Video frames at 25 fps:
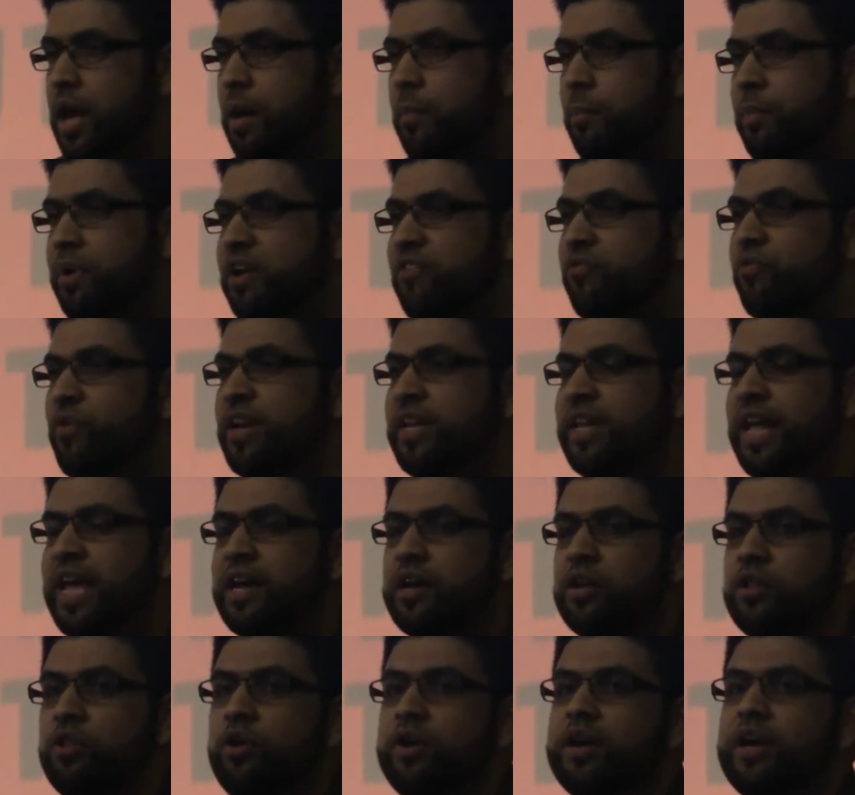But if we take
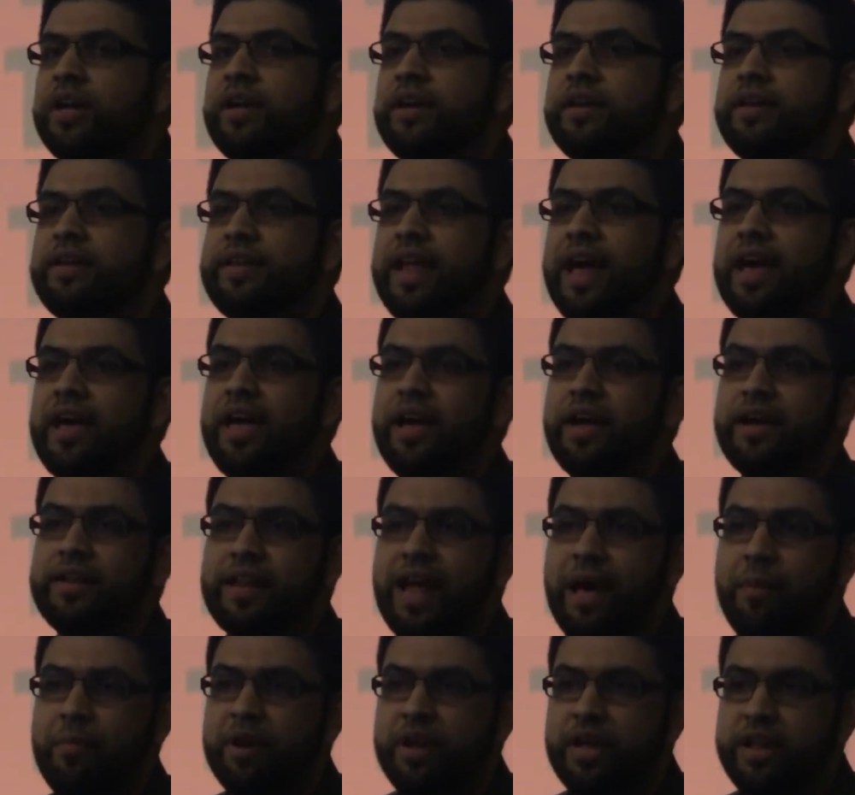a look and
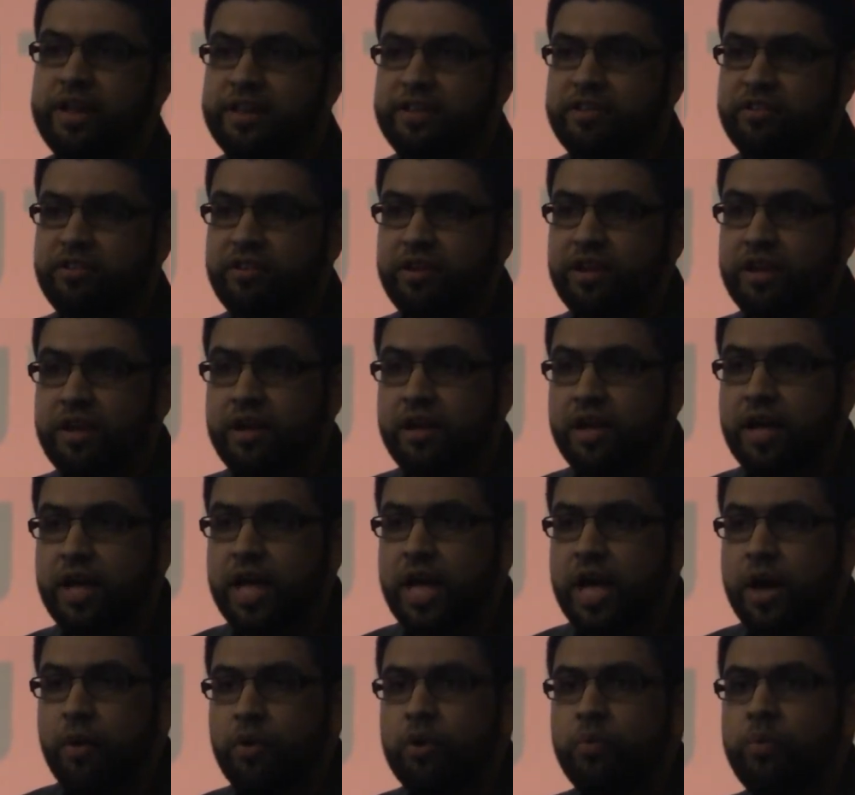examine history,
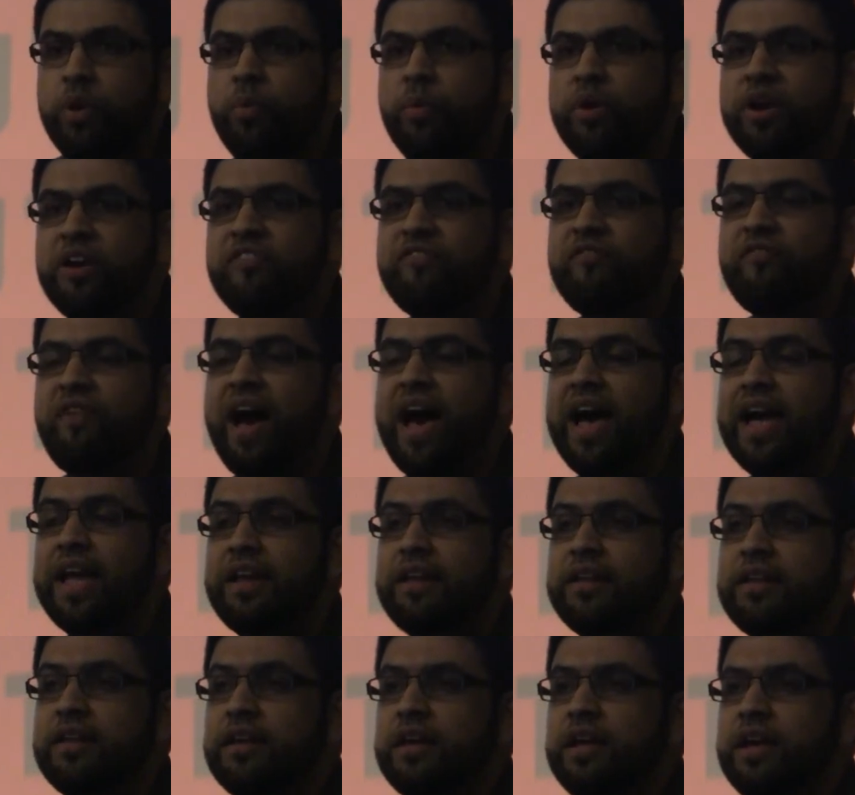when we want to
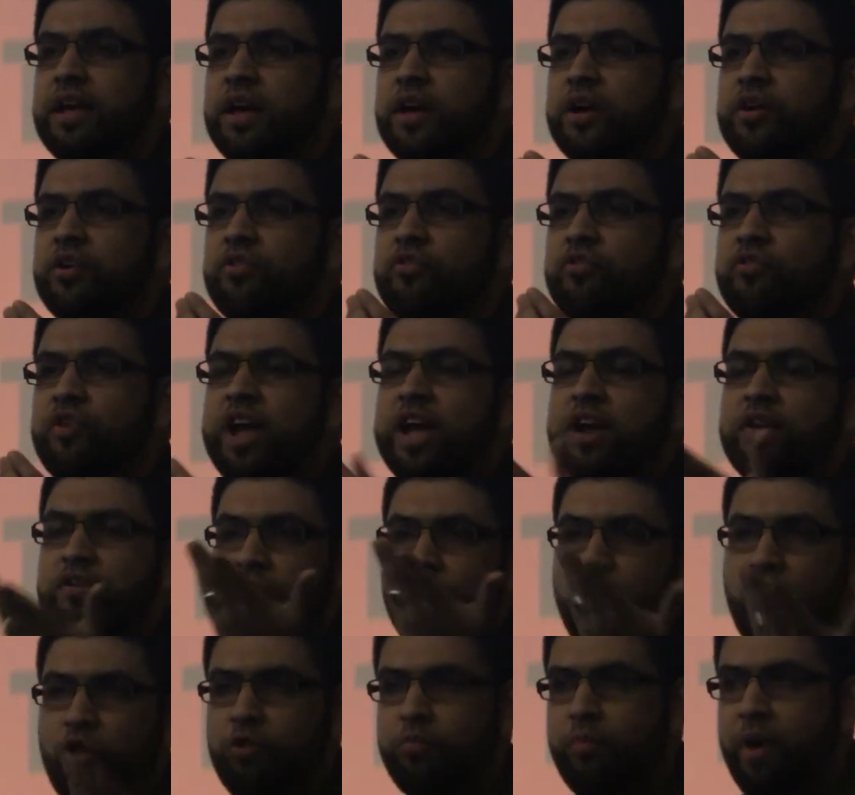find great
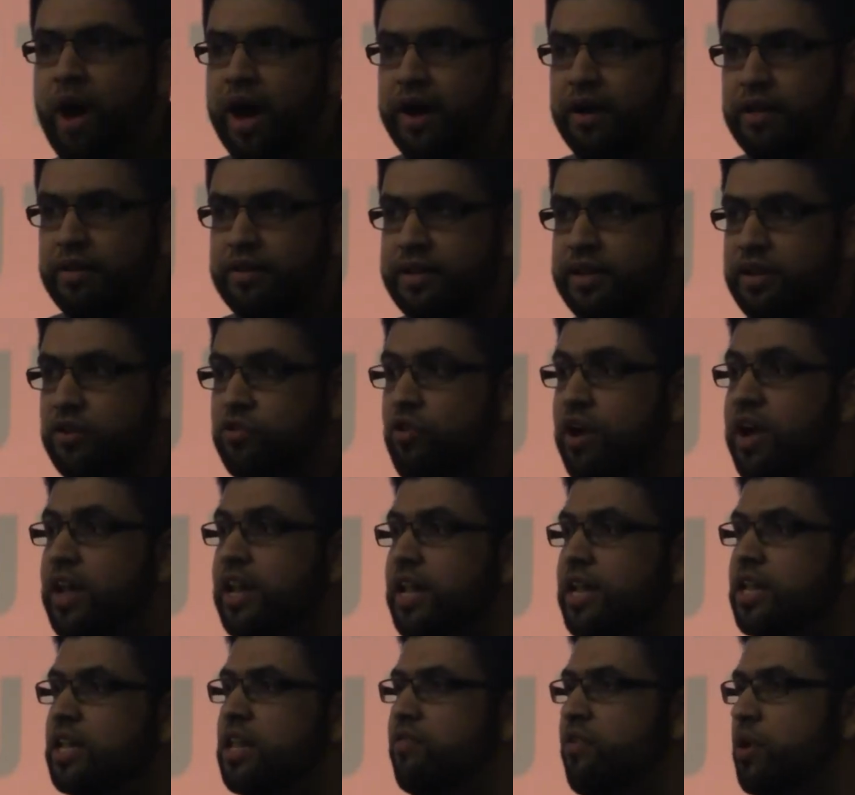role models, great
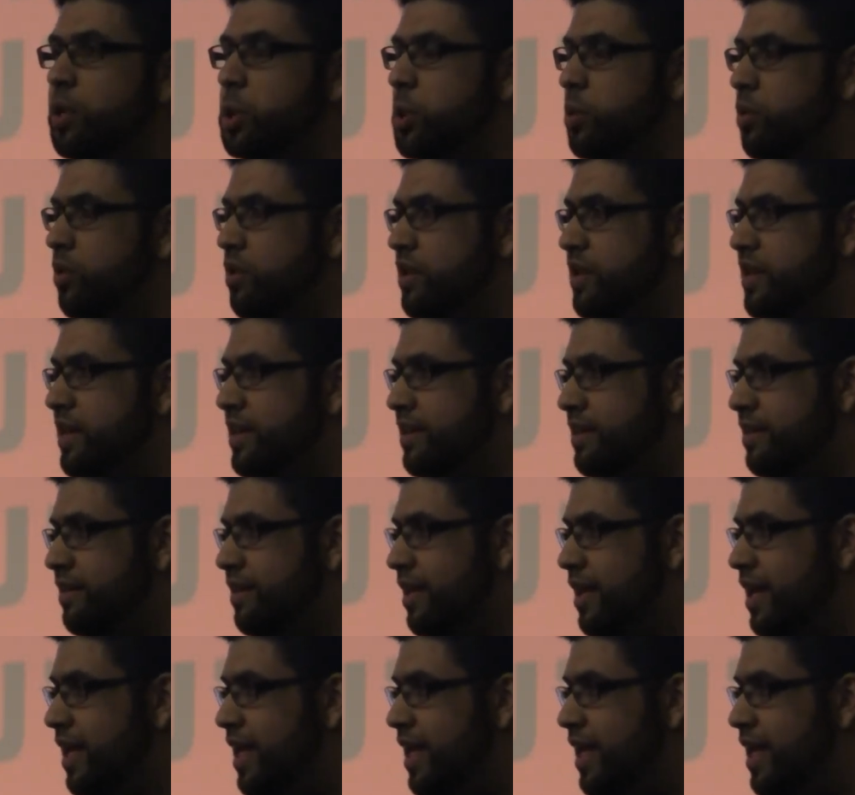individuals,